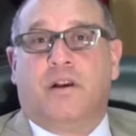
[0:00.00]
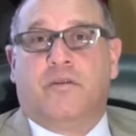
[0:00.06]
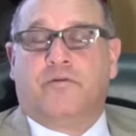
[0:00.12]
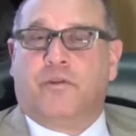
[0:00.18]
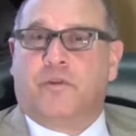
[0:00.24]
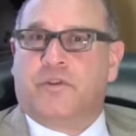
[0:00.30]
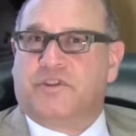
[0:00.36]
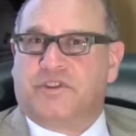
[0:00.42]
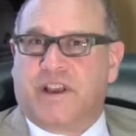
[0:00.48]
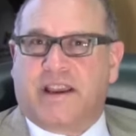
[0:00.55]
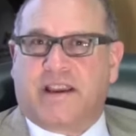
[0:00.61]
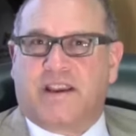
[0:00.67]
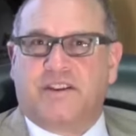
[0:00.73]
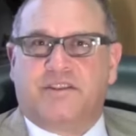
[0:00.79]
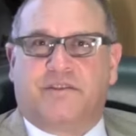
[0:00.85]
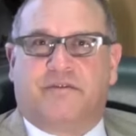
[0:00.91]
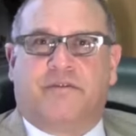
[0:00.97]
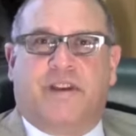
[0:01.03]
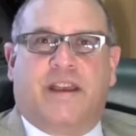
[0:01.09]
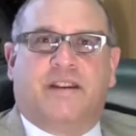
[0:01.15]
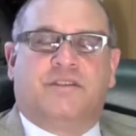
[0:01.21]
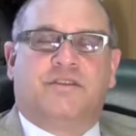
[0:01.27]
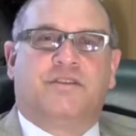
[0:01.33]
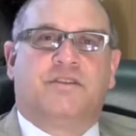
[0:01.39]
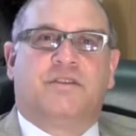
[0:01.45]
For a second
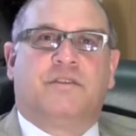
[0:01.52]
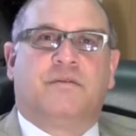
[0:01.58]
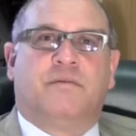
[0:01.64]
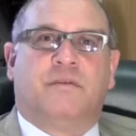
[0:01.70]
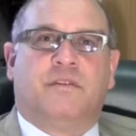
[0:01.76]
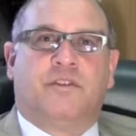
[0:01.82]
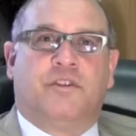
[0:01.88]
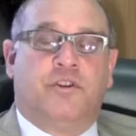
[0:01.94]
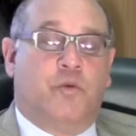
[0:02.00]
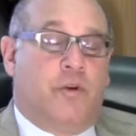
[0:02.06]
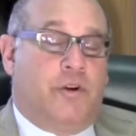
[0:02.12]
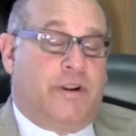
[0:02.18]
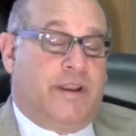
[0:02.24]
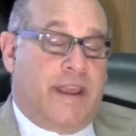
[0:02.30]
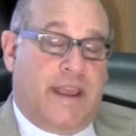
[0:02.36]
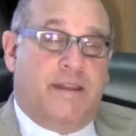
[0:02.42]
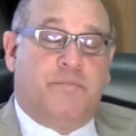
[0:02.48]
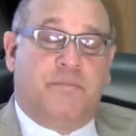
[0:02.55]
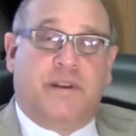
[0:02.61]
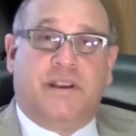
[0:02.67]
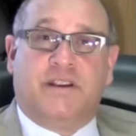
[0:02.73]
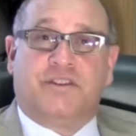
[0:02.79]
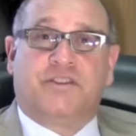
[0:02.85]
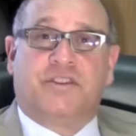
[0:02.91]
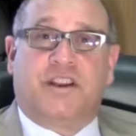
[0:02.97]
offense, you would again
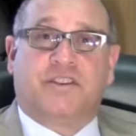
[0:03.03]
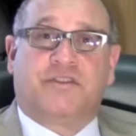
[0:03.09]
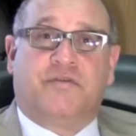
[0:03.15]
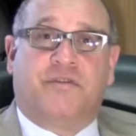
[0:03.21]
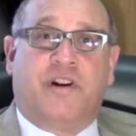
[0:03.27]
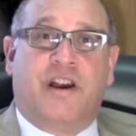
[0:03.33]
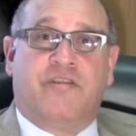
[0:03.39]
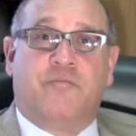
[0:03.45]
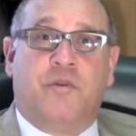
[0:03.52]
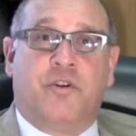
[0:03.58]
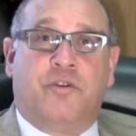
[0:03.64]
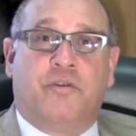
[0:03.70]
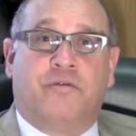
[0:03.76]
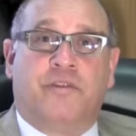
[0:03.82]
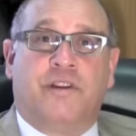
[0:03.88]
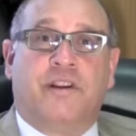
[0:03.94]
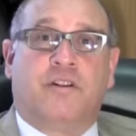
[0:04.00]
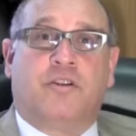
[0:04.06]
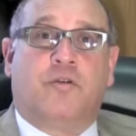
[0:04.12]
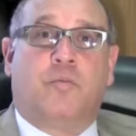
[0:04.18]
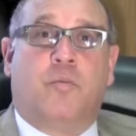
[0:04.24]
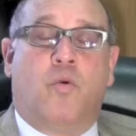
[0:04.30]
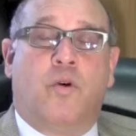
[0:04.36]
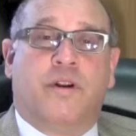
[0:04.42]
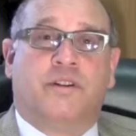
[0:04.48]
be assessed 5 motor vehicle
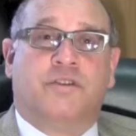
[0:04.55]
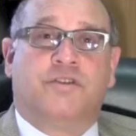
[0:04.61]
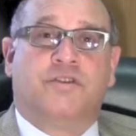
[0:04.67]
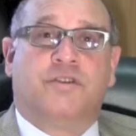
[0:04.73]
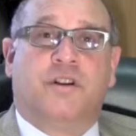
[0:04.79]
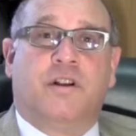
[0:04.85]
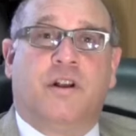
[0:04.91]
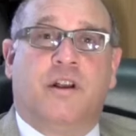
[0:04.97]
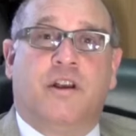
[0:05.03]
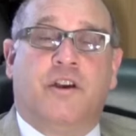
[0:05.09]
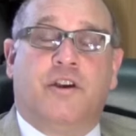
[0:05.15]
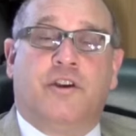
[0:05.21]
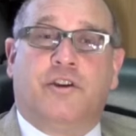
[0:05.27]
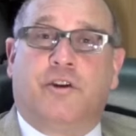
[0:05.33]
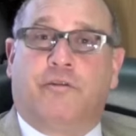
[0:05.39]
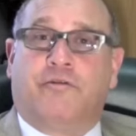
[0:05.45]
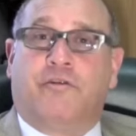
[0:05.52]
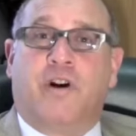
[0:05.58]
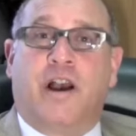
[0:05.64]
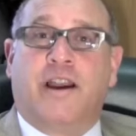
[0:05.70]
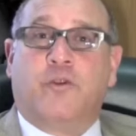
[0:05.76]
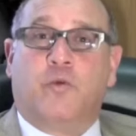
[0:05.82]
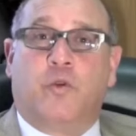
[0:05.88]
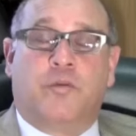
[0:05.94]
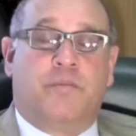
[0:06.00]
points. Your
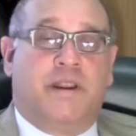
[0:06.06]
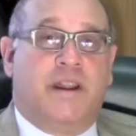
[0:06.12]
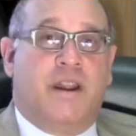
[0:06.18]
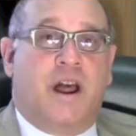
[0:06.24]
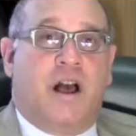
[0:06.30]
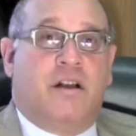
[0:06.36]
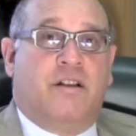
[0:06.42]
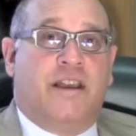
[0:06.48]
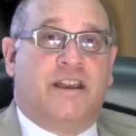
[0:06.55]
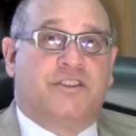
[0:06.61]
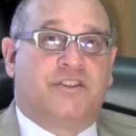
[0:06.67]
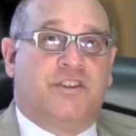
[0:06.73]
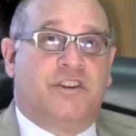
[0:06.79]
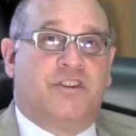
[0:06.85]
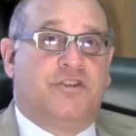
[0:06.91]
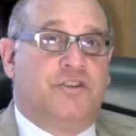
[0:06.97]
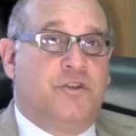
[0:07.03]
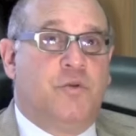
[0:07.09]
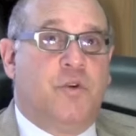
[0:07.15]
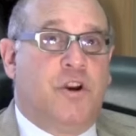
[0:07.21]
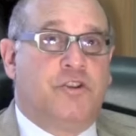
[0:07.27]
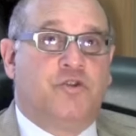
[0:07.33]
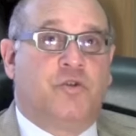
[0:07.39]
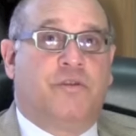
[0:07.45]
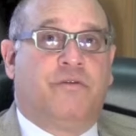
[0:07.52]
fine would be not less than
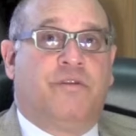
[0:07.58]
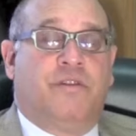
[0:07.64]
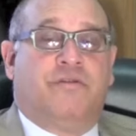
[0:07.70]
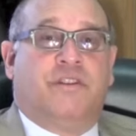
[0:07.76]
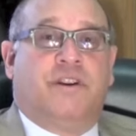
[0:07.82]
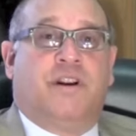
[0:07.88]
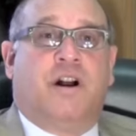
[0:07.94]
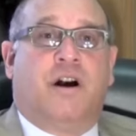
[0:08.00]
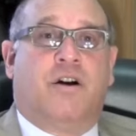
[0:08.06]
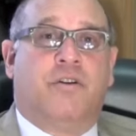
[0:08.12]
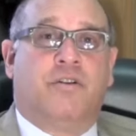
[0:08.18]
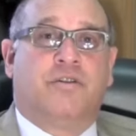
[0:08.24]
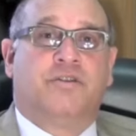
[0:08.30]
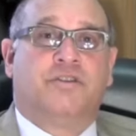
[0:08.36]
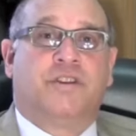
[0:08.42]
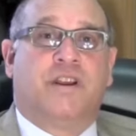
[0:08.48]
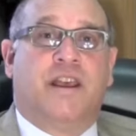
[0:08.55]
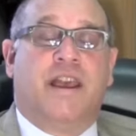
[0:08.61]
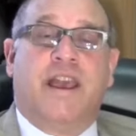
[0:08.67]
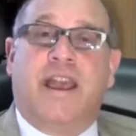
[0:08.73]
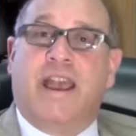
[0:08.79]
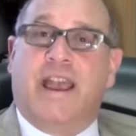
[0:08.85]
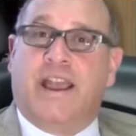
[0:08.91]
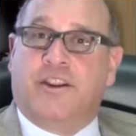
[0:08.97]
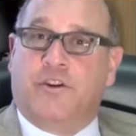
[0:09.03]
$250,
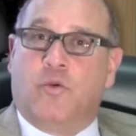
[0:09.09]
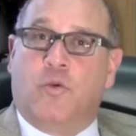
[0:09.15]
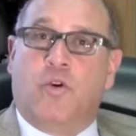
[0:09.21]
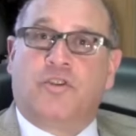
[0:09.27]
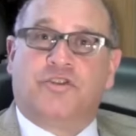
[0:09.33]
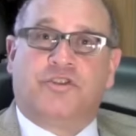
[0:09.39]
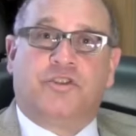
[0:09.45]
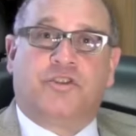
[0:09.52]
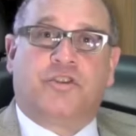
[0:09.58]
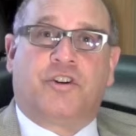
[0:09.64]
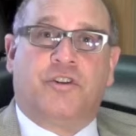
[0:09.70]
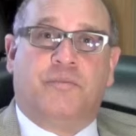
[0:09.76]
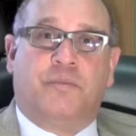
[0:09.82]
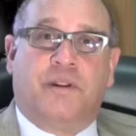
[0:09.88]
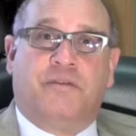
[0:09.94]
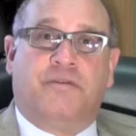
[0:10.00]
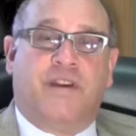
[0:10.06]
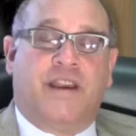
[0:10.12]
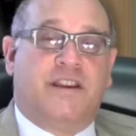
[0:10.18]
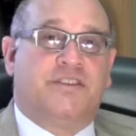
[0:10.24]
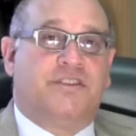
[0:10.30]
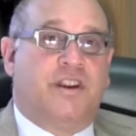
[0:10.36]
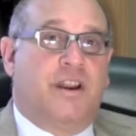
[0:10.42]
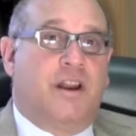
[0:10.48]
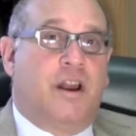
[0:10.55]
and you also could be
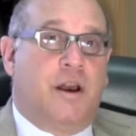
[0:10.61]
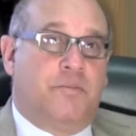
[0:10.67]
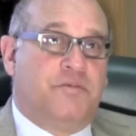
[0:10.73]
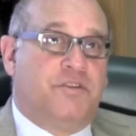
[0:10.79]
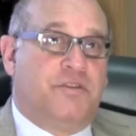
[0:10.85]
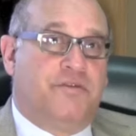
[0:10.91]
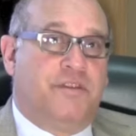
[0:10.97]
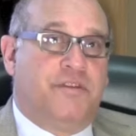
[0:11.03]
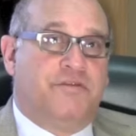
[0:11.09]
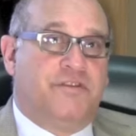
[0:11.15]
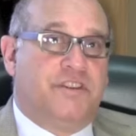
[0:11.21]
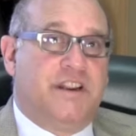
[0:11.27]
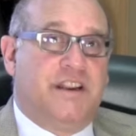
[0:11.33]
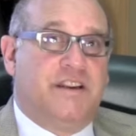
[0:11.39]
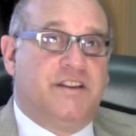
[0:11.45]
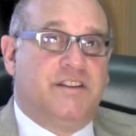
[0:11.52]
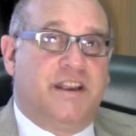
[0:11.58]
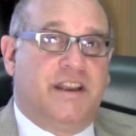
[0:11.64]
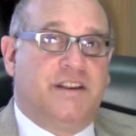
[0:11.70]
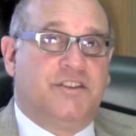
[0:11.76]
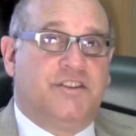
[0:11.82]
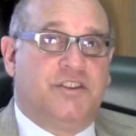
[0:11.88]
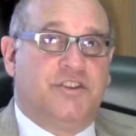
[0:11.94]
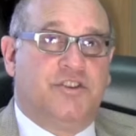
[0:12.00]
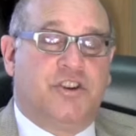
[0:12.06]
facing up to 15
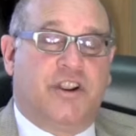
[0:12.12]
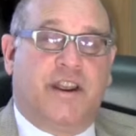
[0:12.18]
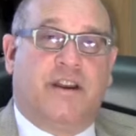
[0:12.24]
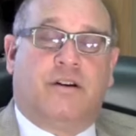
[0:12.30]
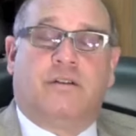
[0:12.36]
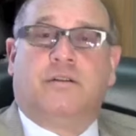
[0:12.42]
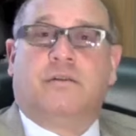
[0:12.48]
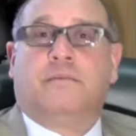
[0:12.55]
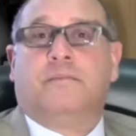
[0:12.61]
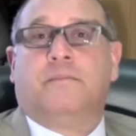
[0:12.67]
days in jail.